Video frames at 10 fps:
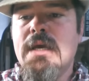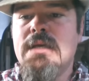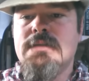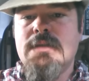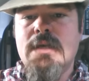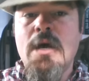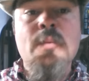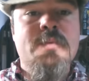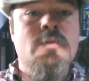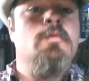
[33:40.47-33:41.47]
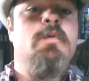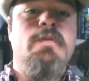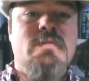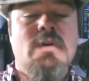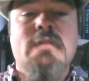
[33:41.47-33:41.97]
is help you
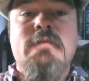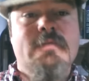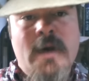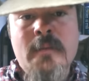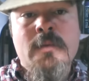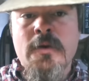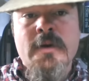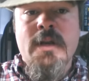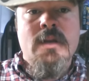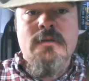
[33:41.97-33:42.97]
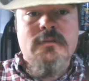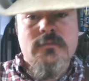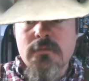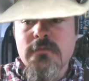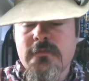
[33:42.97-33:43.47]
with stuff if I'm learning
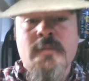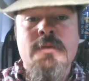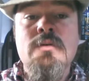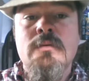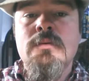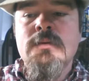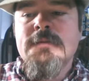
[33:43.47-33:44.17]
from you.